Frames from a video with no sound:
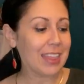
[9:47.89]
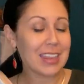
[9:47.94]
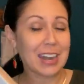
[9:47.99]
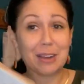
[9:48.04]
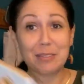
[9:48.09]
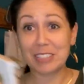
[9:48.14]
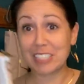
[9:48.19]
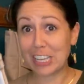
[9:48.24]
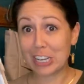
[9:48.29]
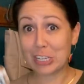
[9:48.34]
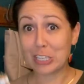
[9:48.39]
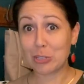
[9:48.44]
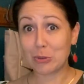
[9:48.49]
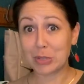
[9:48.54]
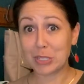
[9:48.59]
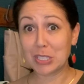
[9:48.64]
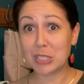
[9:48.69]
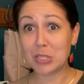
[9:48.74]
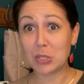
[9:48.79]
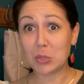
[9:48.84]
that I was gonna do
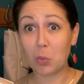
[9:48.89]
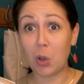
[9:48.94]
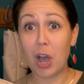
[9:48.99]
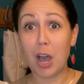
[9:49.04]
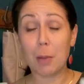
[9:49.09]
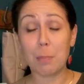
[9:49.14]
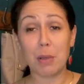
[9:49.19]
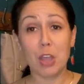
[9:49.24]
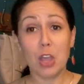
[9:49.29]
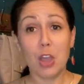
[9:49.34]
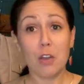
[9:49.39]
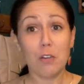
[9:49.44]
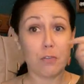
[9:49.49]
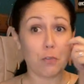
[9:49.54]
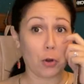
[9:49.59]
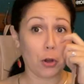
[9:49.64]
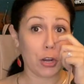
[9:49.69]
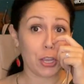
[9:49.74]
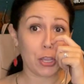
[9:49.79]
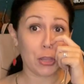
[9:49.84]
a swap
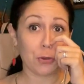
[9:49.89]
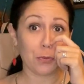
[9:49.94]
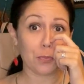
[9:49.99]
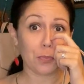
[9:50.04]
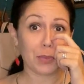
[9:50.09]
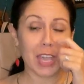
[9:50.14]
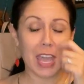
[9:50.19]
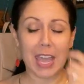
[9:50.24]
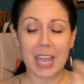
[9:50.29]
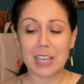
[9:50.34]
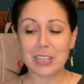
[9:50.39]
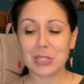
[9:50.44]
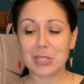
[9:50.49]
for you, okay?